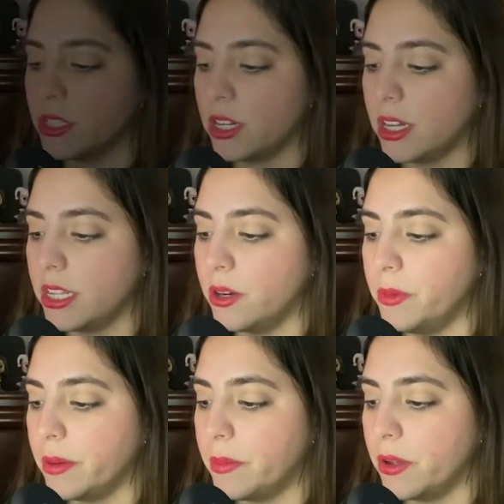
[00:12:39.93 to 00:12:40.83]
to talk a little
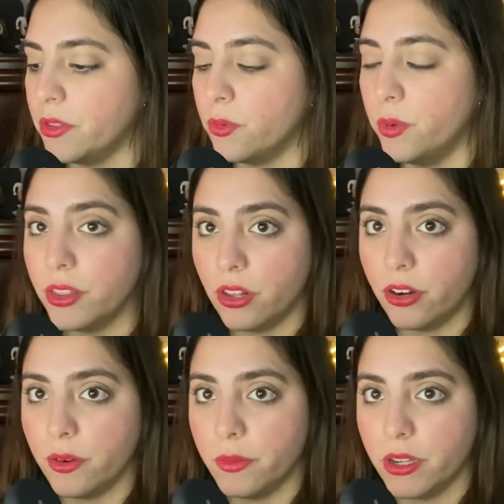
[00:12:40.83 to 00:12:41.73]
bit about the
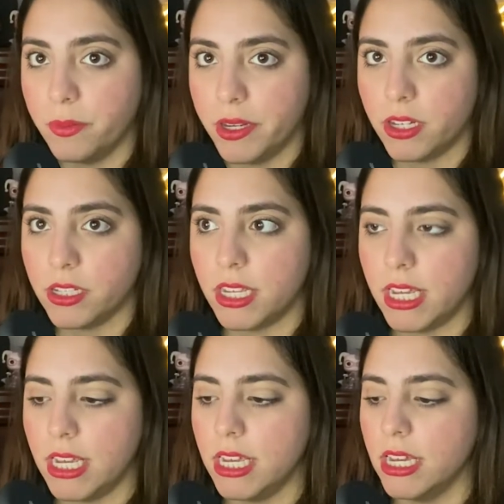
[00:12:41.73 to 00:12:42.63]
Riddler because
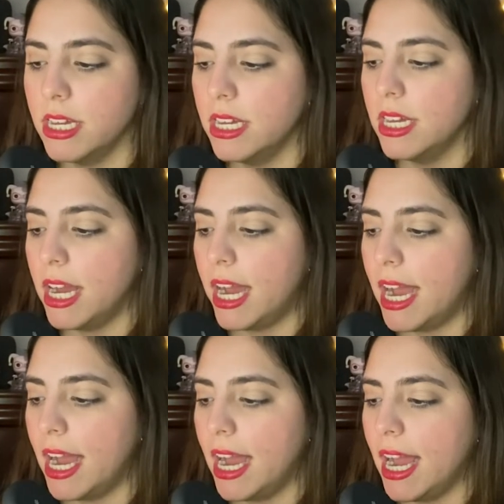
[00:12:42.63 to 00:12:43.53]
he,
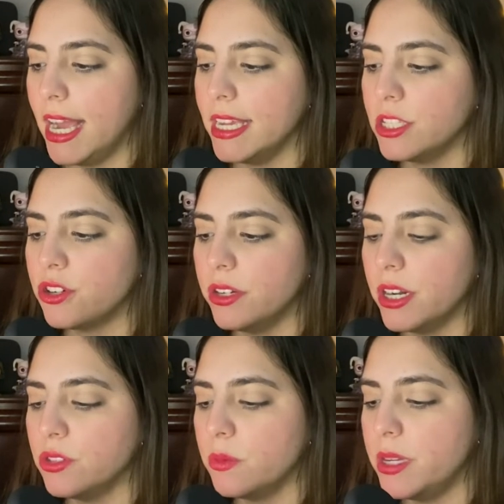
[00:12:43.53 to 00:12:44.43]
I, I turned
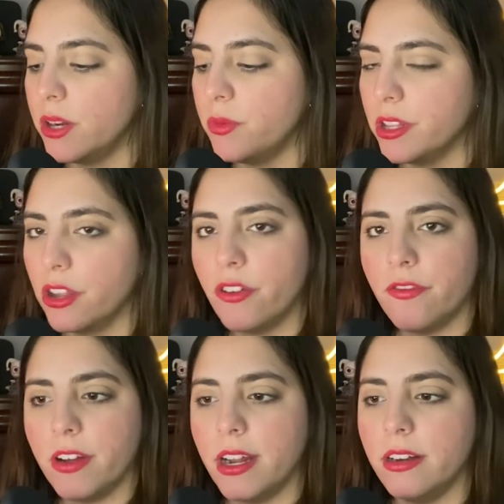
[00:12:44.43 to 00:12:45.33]
out to be a Riddler
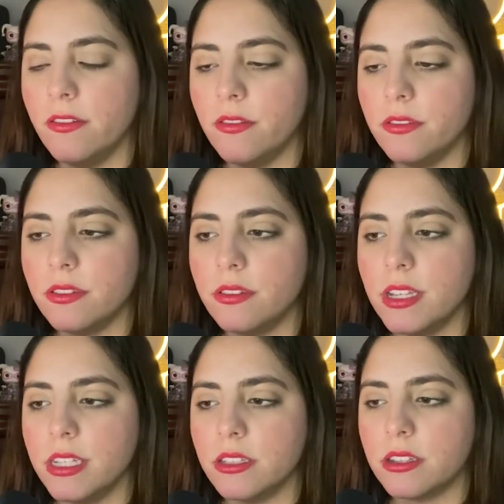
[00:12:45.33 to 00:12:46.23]
fan
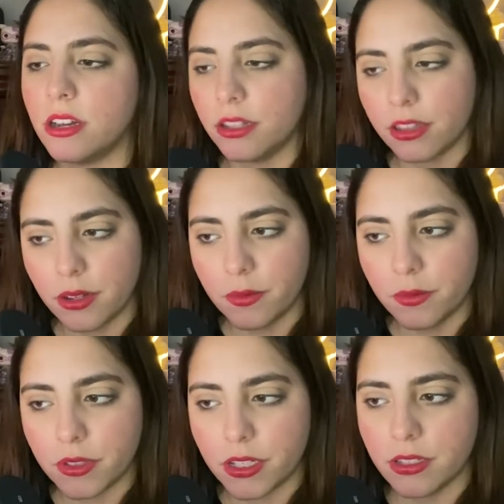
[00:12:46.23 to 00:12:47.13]
since
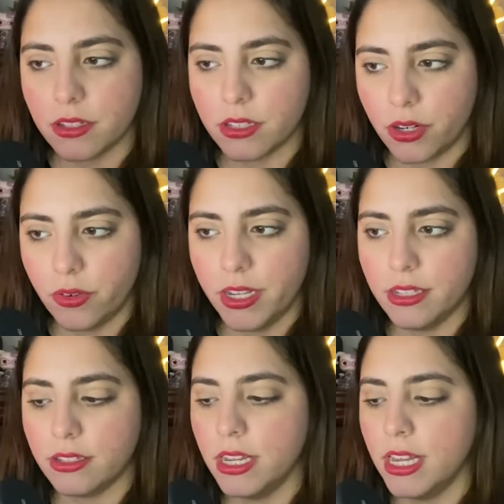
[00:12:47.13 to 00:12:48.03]
Gotham, since the
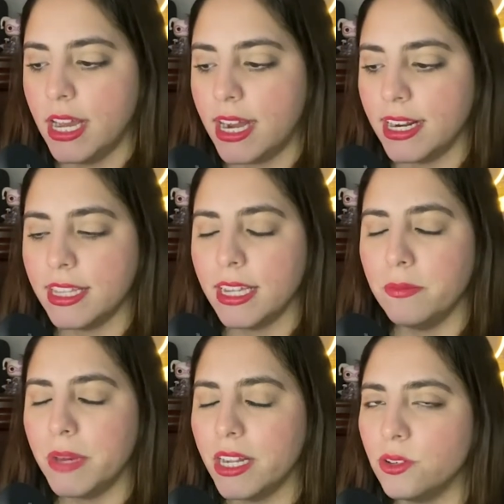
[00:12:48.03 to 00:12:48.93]
series. And I
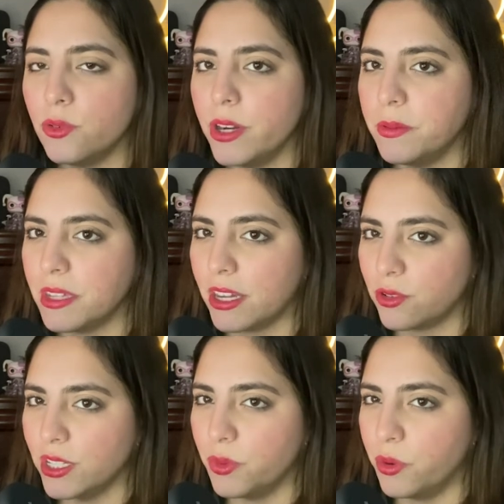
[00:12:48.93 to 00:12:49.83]
think Matt Reeves
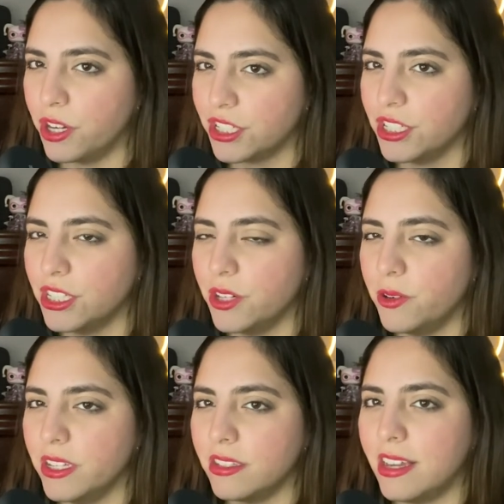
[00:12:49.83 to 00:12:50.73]
actually watched the
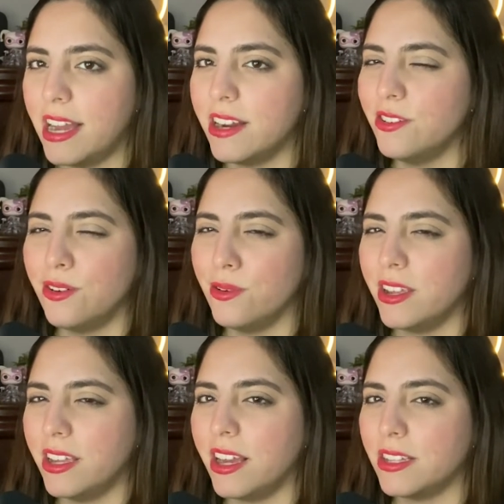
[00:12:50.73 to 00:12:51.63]
series. I don't know, if
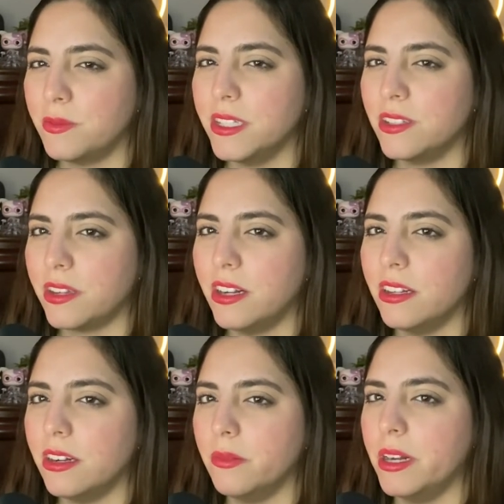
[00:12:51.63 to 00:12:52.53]
he has been talking a
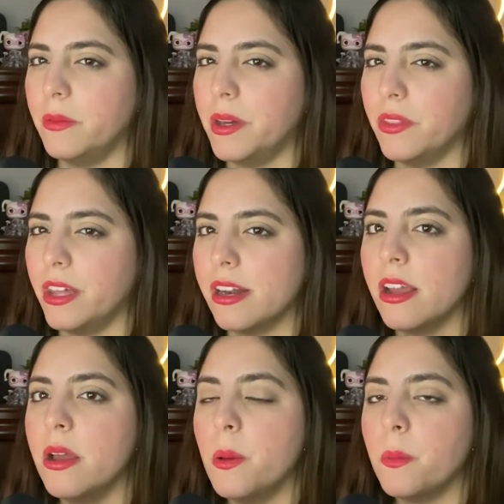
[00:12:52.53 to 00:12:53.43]
little bit about that,
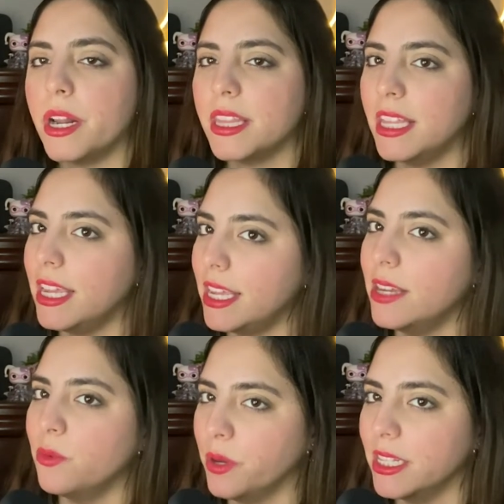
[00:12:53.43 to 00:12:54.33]
but I think
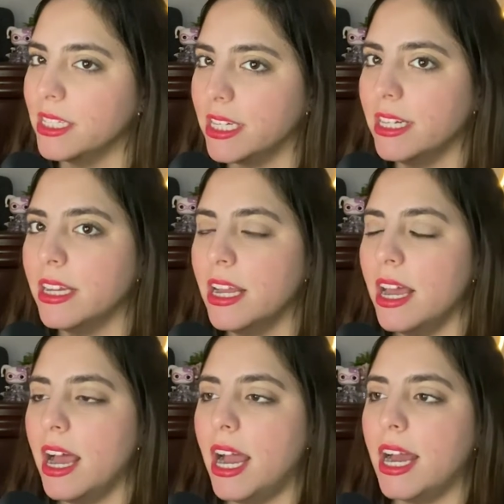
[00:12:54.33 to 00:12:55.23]
he really did.
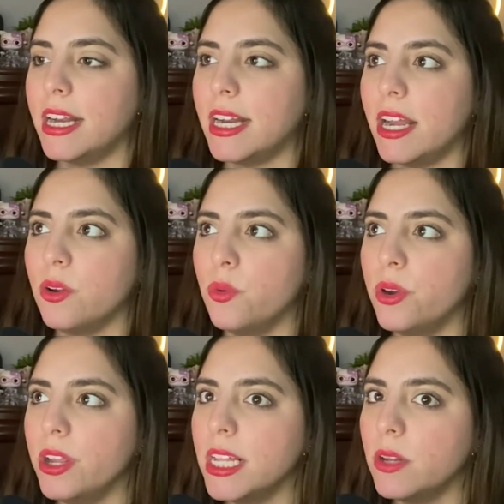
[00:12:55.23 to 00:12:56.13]
And I
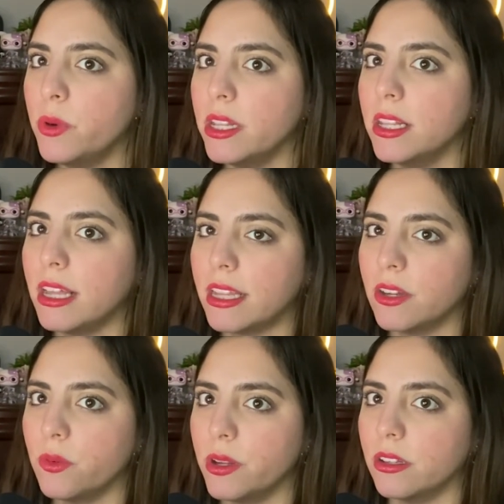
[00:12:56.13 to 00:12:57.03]
really, really like
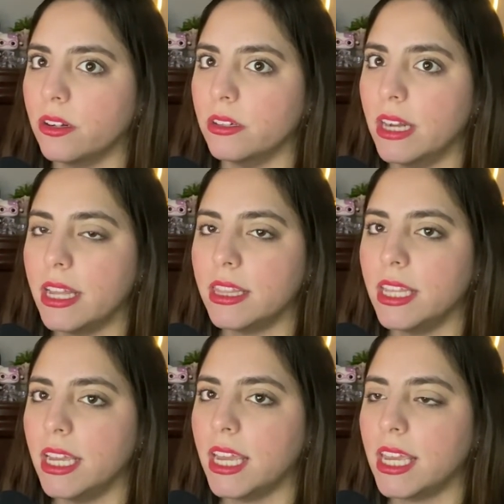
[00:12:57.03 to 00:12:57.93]
the Riddler. I
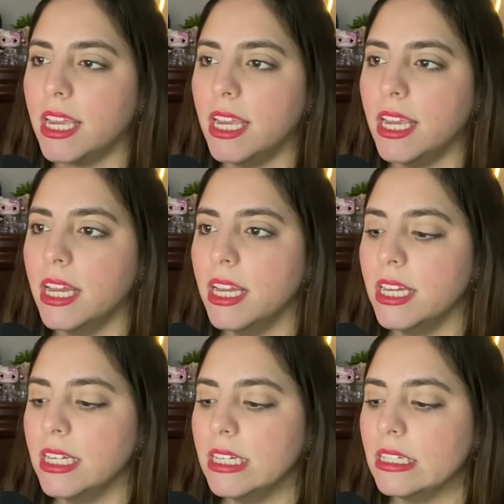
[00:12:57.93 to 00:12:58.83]
think he,
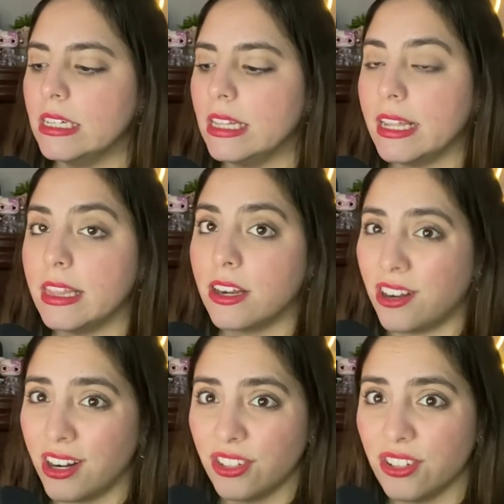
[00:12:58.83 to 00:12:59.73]
like the
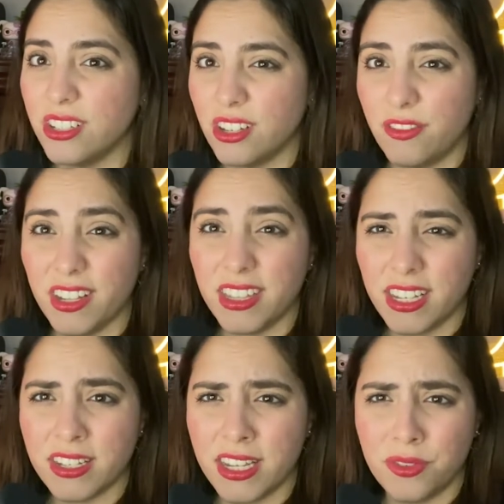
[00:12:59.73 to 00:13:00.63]
character itself, I
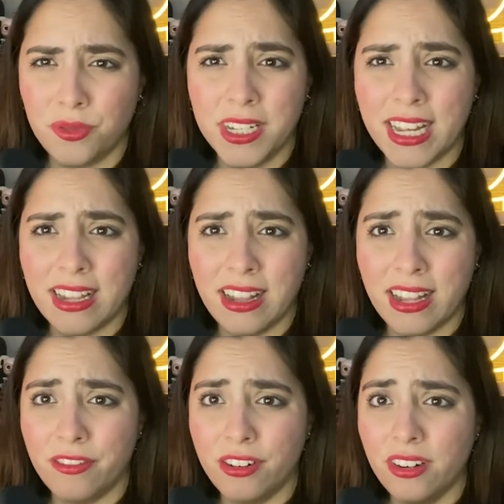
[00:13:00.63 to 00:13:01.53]
think he's really
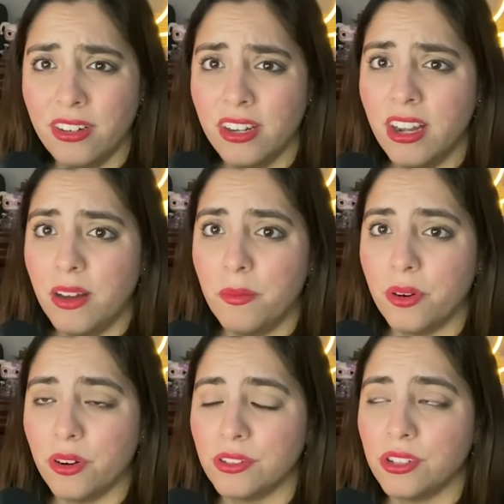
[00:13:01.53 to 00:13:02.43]
clever
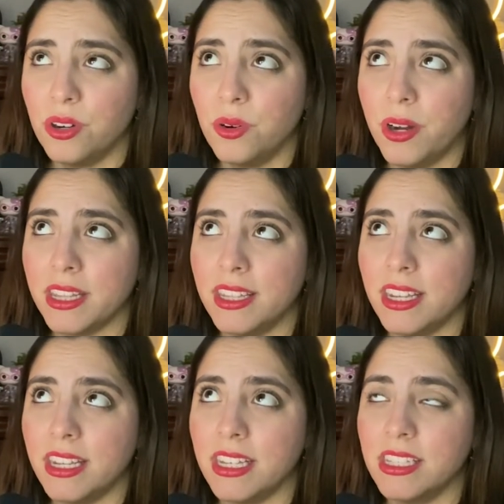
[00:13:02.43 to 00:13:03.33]
but also I
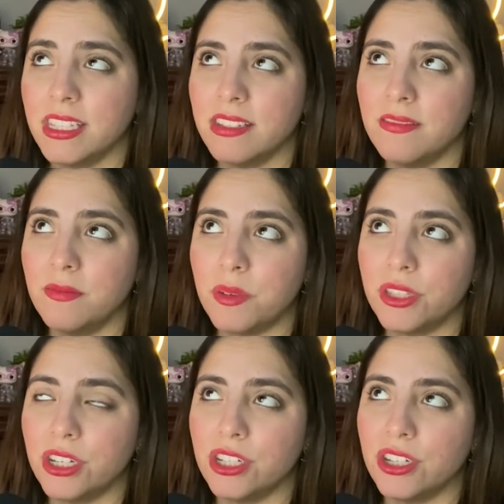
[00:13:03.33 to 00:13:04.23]
think he's
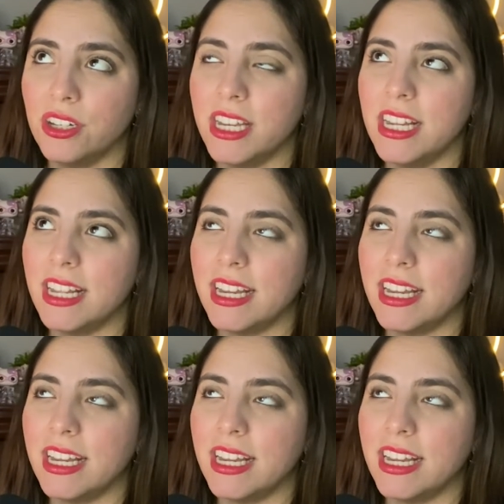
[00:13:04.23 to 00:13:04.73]
potentially